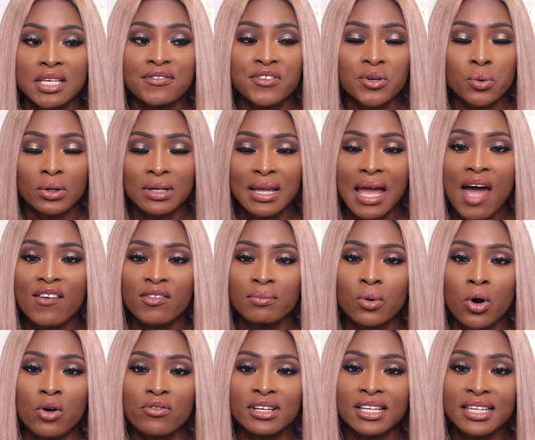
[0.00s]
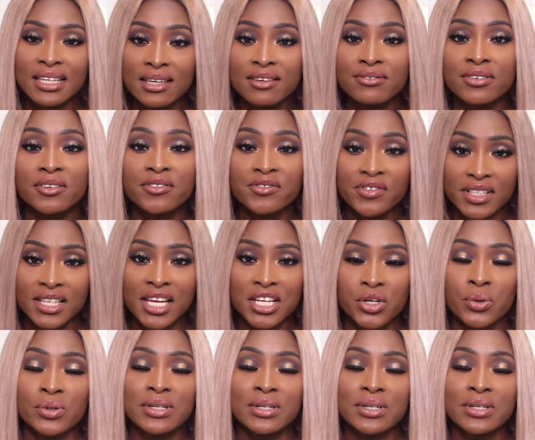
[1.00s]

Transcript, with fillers: if you want to have more of an even finish